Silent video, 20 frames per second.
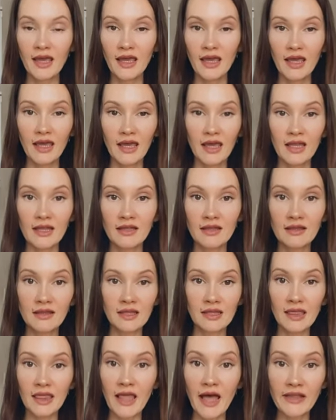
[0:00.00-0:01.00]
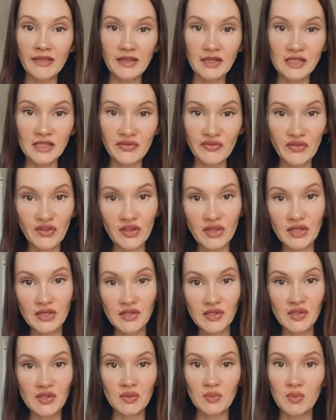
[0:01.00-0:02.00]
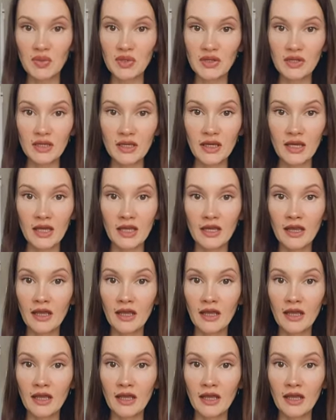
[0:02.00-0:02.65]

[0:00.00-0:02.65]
And that latex feeling disappeared again,